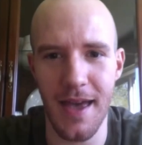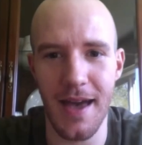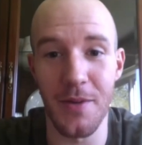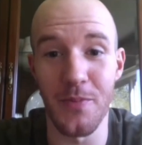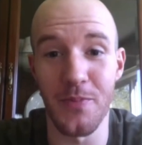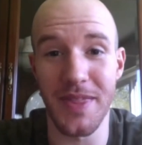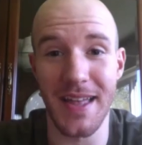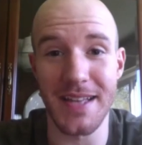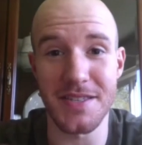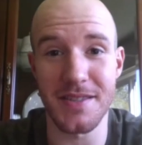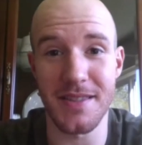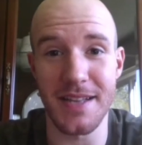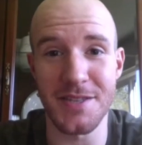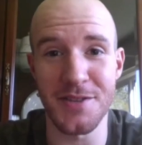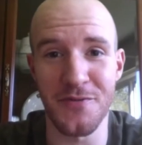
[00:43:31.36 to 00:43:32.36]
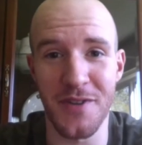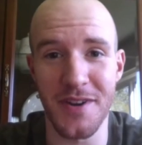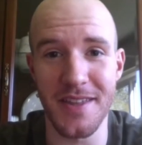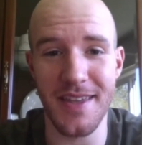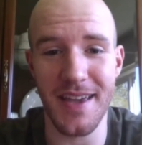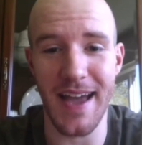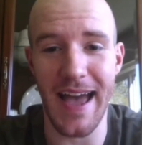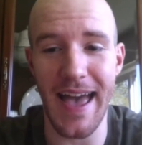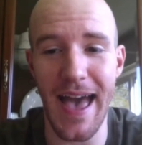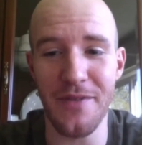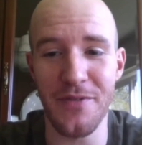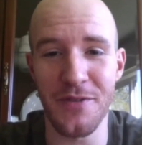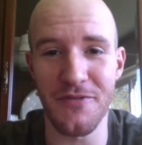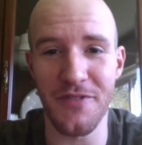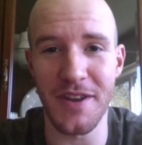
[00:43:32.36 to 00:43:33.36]
Yeah, that's the funny thing. I
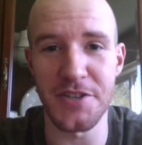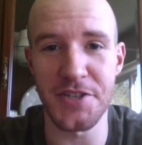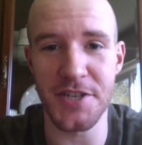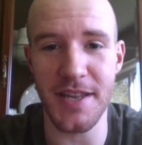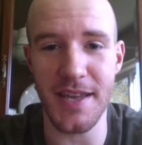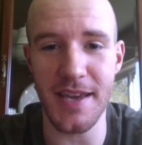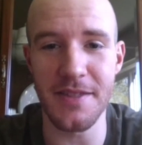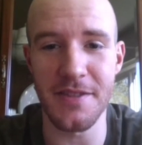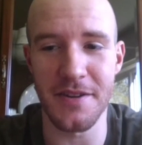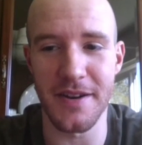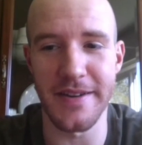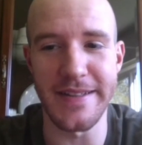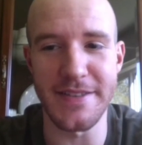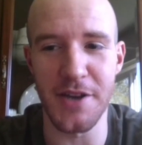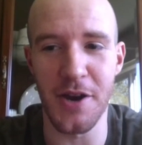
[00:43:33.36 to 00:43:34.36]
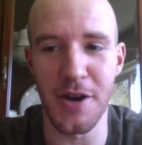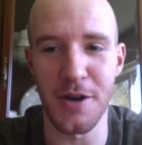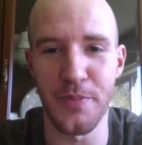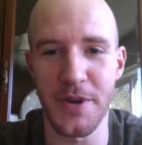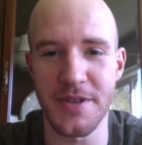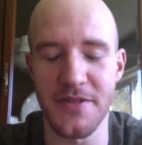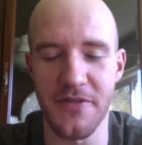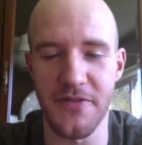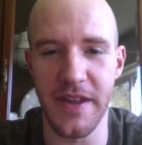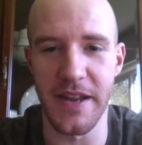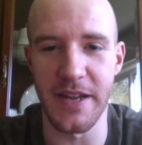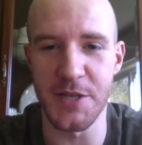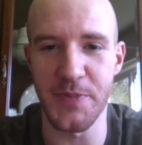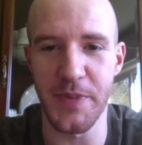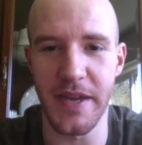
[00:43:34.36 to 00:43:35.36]
haven't finished it either, and it's a hard book to
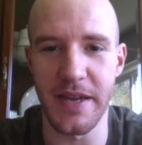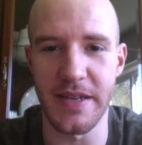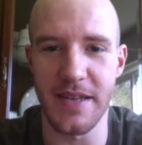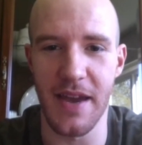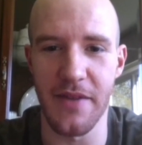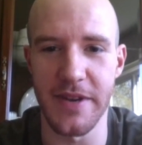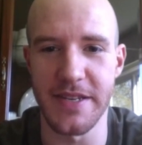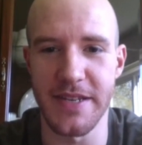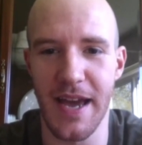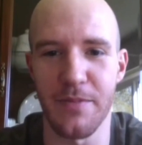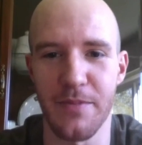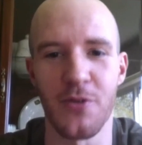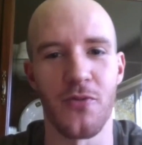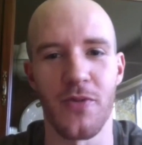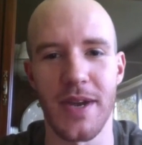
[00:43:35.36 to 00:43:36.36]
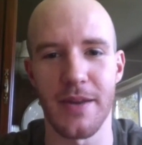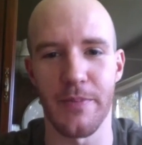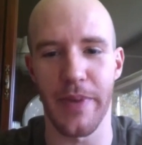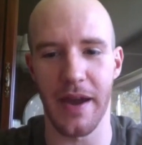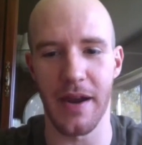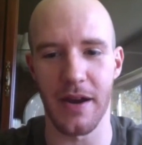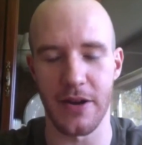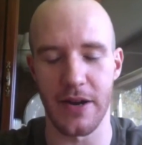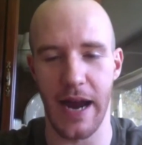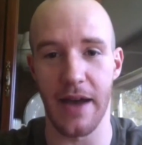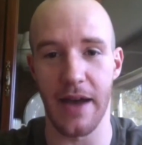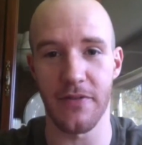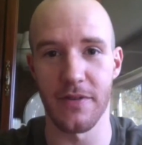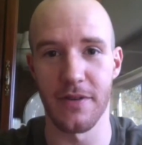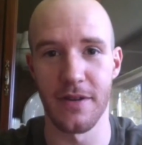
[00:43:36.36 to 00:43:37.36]
finish because every time you read a paragraph,
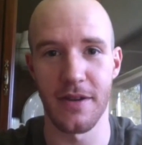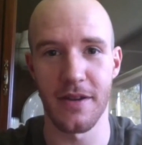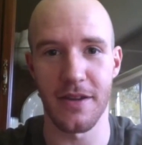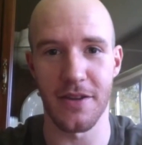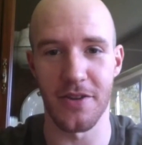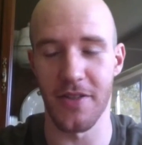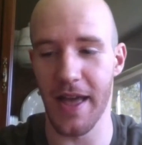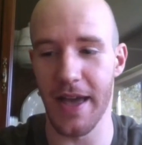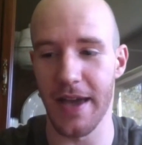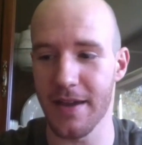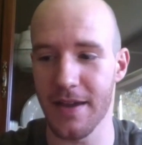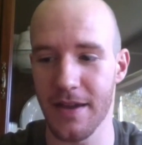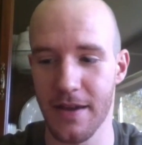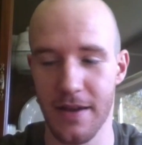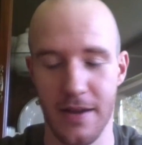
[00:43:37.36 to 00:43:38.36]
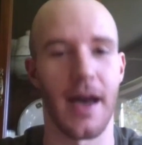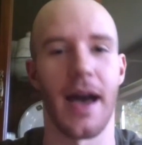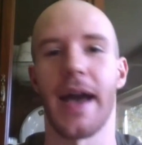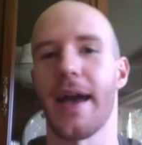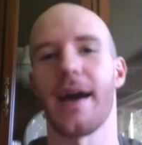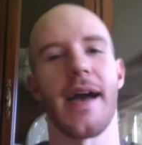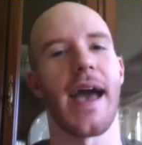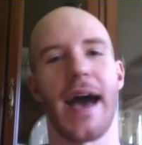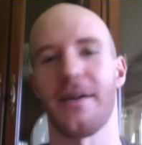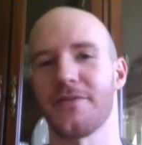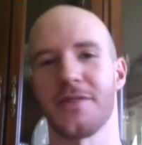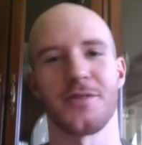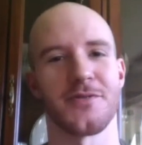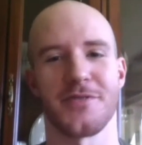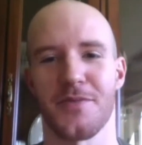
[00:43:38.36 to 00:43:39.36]
you're like, I have
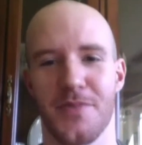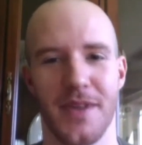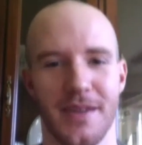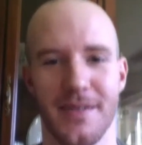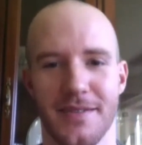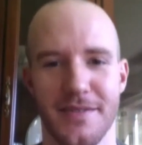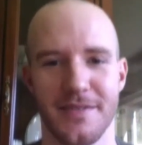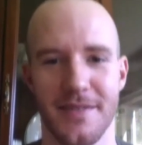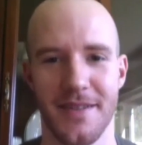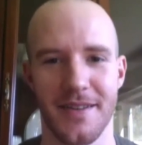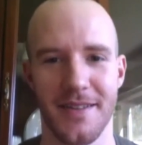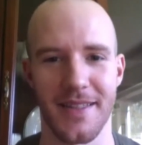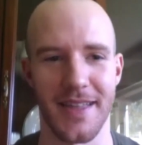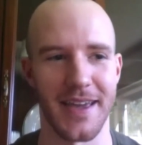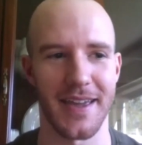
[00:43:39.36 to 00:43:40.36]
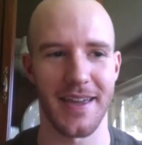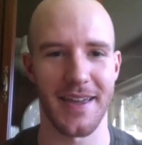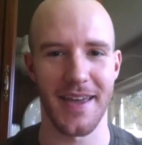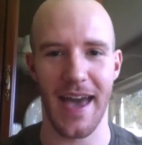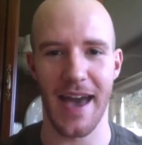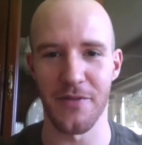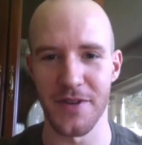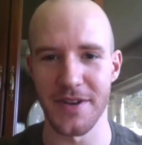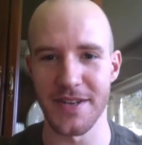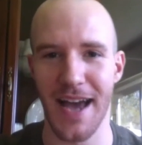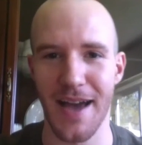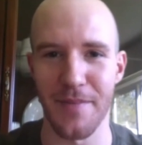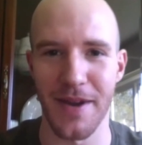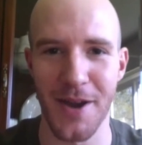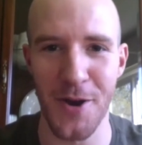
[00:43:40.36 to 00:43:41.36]
to do something. Like every
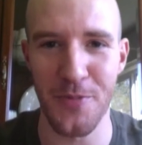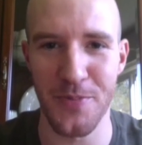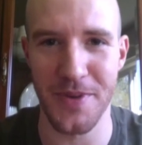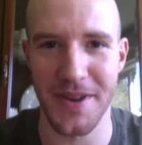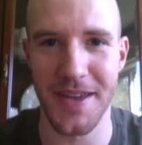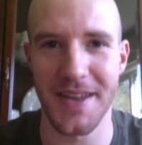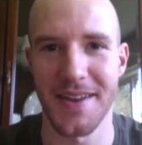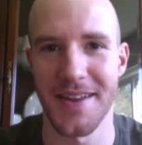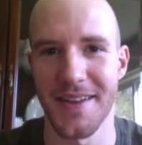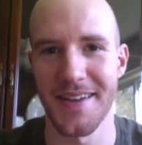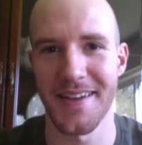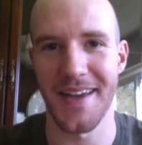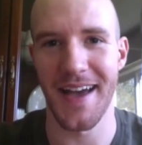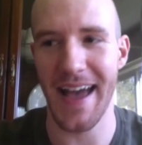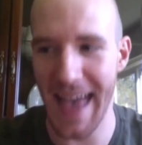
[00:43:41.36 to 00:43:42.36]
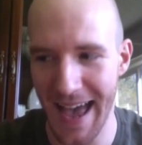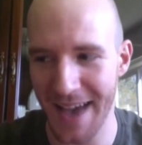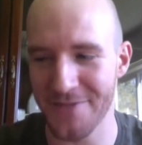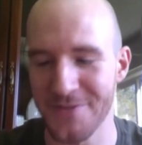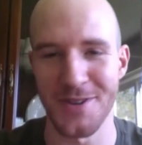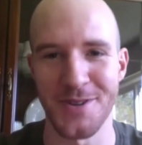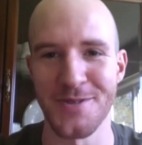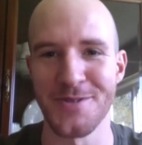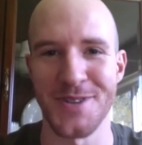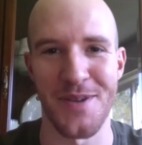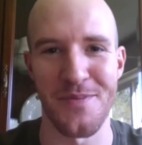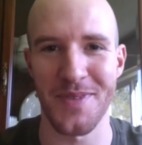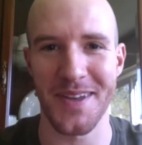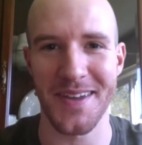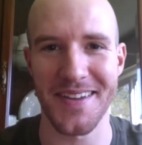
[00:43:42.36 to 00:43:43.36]
time I open it, I have to do
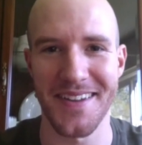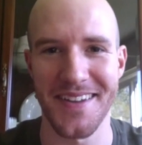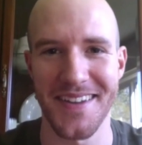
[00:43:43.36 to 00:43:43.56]
something.